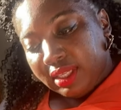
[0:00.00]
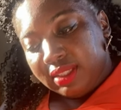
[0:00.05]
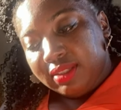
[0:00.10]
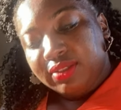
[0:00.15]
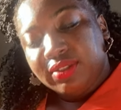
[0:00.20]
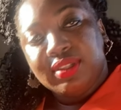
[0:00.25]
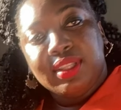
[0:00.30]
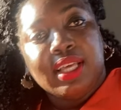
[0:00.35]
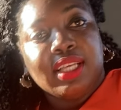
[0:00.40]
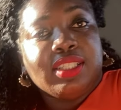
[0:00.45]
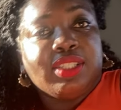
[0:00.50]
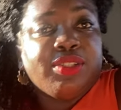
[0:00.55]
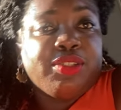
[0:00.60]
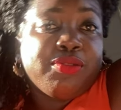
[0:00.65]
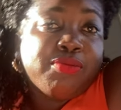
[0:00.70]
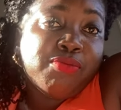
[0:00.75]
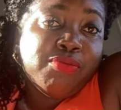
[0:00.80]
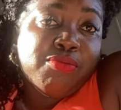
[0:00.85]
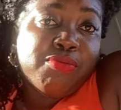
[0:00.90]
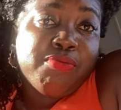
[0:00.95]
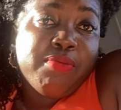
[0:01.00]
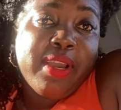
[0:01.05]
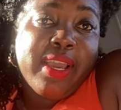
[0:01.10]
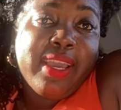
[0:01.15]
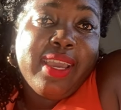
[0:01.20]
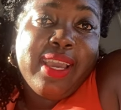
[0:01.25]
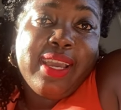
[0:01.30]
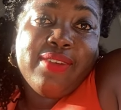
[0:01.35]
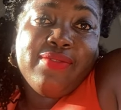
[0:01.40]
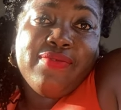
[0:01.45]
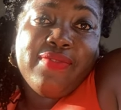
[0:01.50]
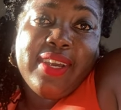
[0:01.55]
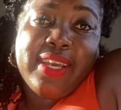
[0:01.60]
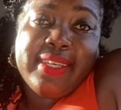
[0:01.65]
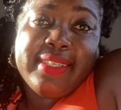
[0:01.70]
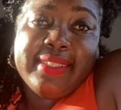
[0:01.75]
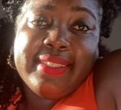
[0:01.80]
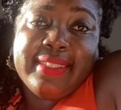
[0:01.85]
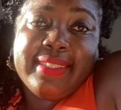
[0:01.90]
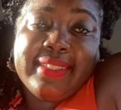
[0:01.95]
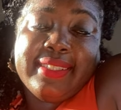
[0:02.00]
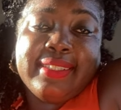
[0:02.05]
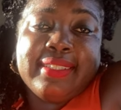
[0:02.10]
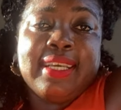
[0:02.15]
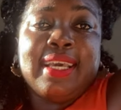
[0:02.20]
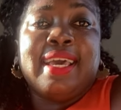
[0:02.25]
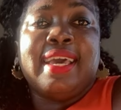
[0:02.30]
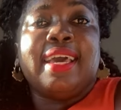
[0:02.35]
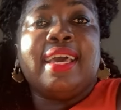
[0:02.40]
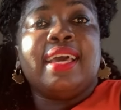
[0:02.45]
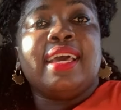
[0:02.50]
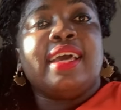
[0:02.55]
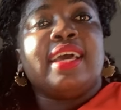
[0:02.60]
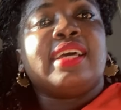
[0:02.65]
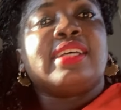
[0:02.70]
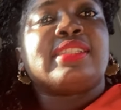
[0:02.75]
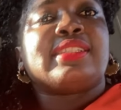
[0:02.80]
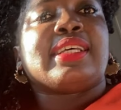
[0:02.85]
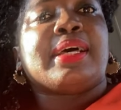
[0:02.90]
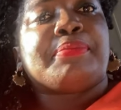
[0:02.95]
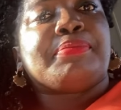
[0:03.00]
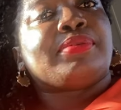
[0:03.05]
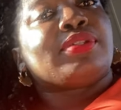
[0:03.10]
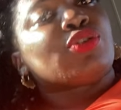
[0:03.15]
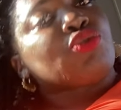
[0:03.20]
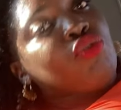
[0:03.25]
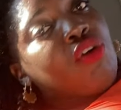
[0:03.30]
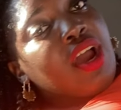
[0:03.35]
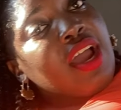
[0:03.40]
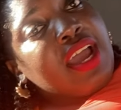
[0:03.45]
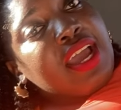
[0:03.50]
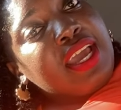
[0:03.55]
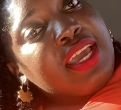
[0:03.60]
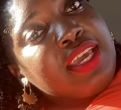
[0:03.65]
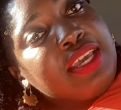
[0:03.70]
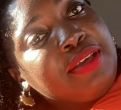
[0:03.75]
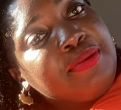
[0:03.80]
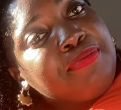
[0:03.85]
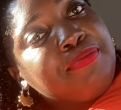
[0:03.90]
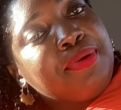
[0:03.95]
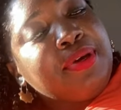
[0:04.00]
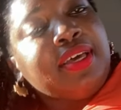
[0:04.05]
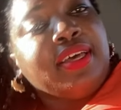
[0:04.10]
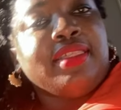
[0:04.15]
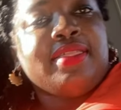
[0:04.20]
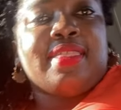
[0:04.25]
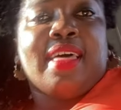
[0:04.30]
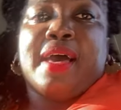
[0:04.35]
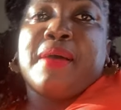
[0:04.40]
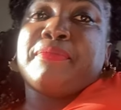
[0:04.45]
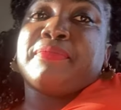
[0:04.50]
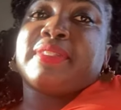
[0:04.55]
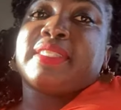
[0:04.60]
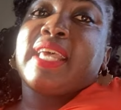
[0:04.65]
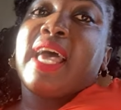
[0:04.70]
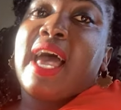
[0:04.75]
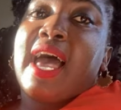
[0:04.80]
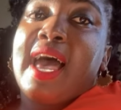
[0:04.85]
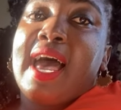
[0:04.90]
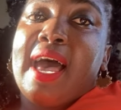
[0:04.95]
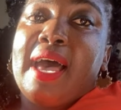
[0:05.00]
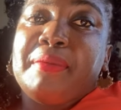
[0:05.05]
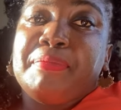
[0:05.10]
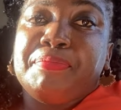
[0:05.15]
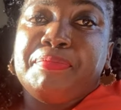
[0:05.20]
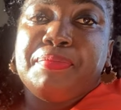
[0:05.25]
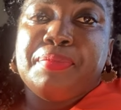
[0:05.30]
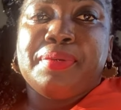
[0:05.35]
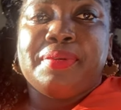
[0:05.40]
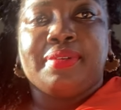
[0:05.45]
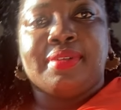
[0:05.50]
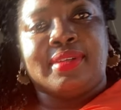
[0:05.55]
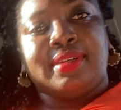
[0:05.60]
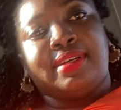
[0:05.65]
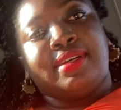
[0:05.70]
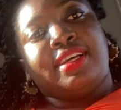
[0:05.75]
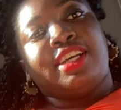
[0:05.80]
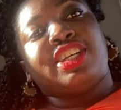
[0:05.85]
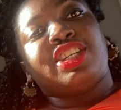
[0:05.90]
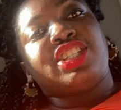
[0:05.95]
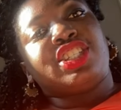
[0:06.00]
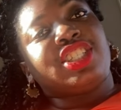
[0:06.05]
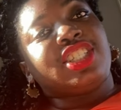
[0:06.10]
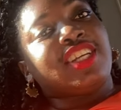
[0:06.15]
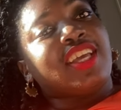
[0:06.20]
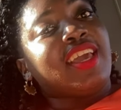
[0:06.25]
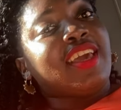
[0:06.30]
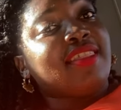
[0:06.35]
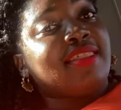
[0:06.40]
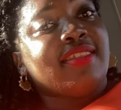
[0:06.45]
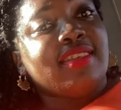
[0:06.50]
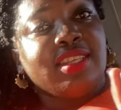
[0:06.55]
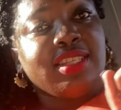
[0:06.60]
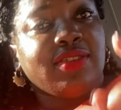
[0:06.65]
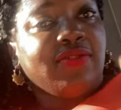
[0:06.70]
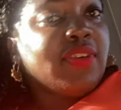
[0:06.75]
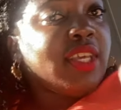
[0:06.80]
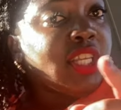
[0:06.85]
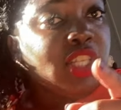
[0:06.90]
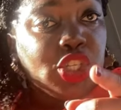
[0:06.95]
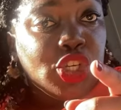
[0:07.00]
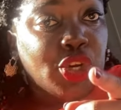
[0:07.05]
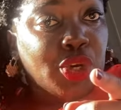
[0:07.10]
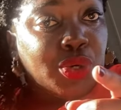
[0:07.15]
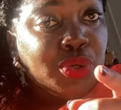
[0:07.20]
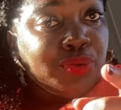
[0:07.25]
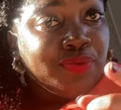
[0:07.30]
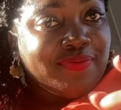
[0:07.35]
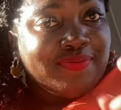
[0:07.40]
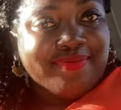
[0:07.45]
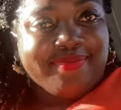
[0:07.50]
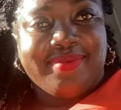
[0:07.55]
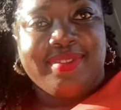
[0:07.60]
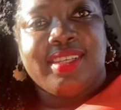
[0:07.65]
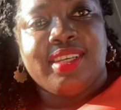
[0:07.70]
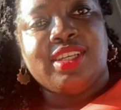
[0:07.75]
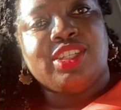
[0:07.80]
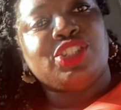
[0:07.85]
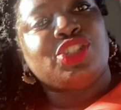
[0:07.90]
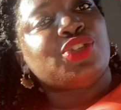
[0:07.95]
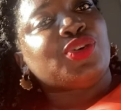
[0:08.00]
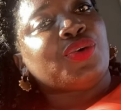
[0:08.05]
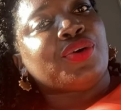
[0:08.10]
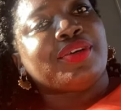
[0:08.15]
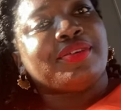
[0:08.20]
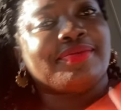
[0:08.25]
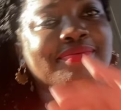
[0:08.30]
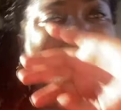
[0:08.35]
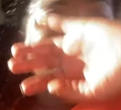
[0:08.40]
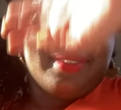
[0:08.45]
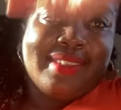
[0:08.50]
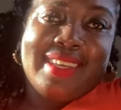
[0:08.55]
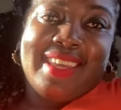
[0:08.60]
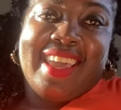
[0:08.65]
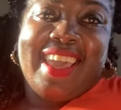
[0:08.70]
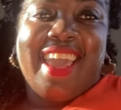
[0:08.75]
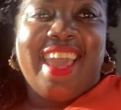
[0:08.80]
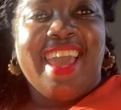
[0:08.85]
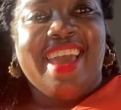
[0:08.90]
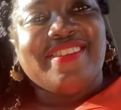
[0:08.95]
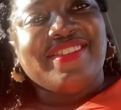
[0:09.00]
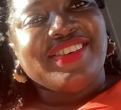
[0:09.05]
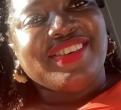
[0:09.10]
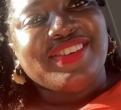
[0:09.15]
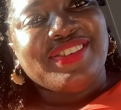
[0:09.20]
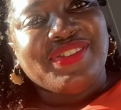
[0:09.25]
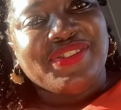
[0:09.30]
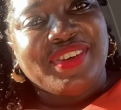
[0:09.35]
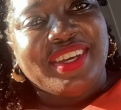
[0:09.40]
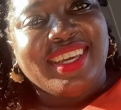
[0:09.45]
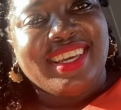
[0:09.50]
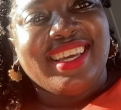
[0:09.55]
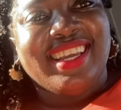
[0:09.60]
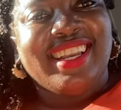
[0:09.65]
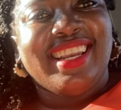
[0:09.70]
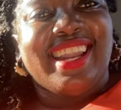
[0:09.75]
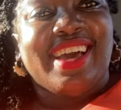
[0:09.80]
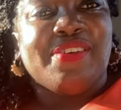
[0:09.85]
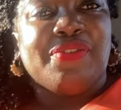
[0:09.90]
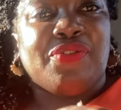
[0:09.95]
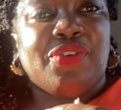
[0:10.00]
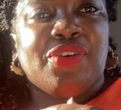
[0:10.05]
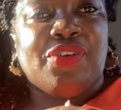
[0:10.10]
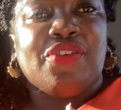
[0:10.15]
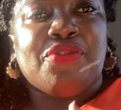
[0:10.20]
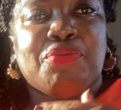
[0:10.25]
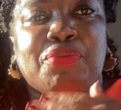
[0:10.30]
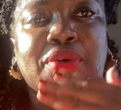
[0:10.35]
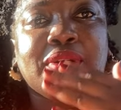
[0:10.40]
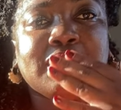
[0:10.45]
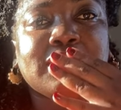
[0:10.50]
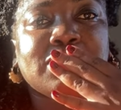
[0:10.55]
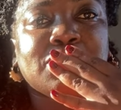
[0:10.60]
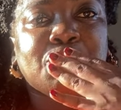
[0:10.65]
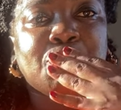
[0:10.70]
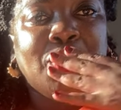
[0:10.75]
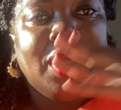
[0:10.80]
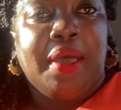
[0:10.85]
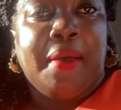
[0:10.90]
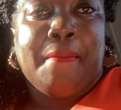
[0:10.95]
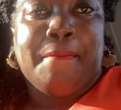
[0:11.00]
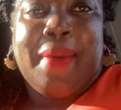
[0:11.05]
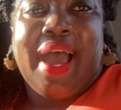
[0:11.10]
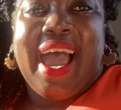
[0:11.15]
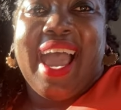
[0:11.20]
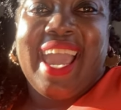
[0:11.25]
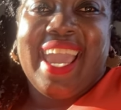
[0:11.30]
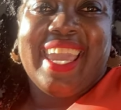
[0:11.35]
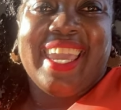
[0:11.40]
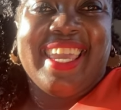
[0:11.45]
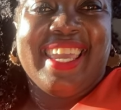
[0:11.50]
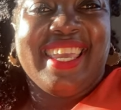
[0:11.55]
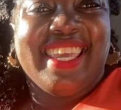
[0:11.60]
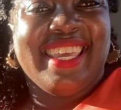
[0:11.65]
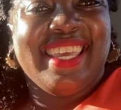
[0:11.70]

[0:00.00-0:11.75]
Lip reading: So that's my advice. Subscribe, thumbs up, share this video. Enjoy. Have a good week. Love, Queen of Brunch. Bye.